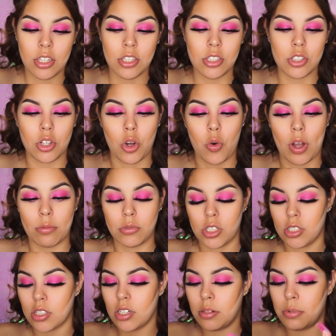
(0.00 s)
So I'm
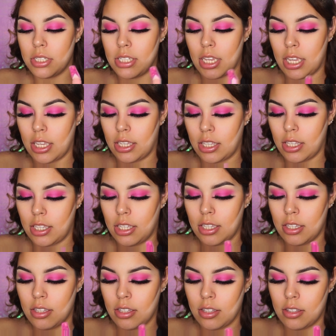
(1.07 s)
just going to be
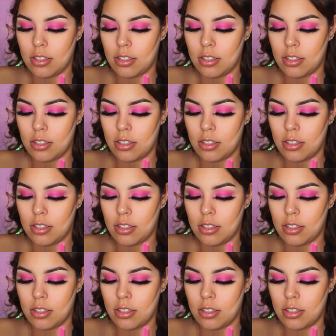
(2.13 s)
taking